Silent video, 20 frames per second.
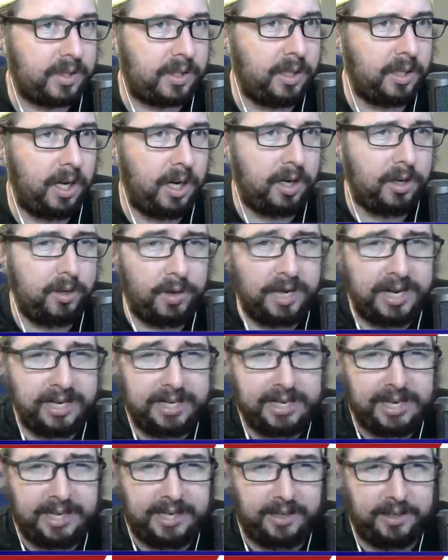All right,
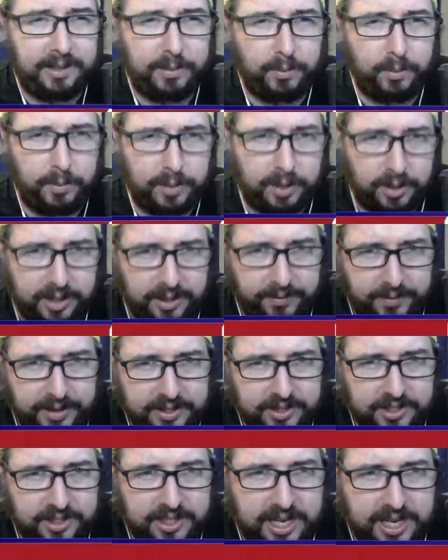yeet. Our
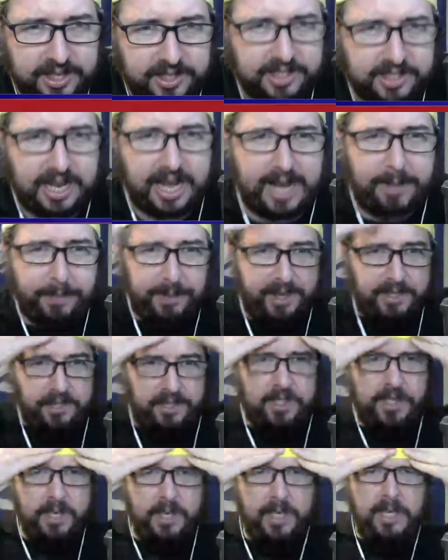defense has got to stop
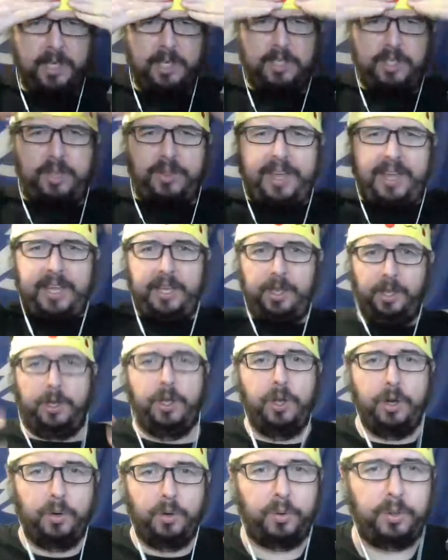us so that
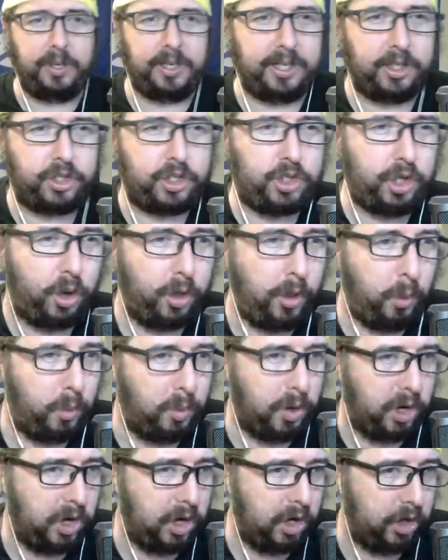you can show the
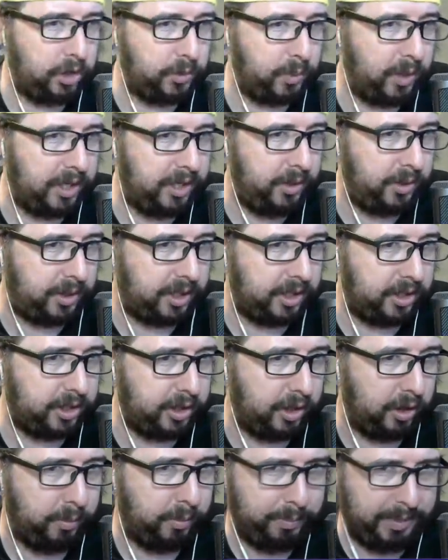world what you can
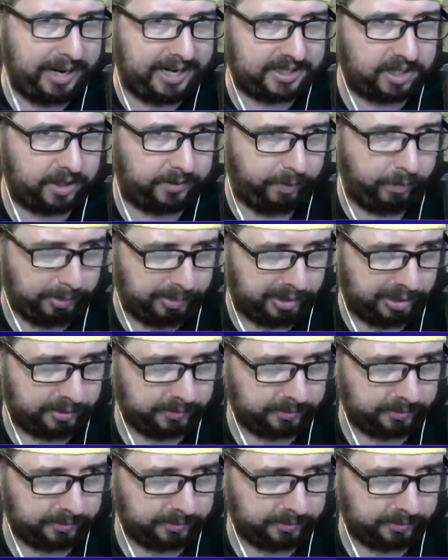do. Back to the football.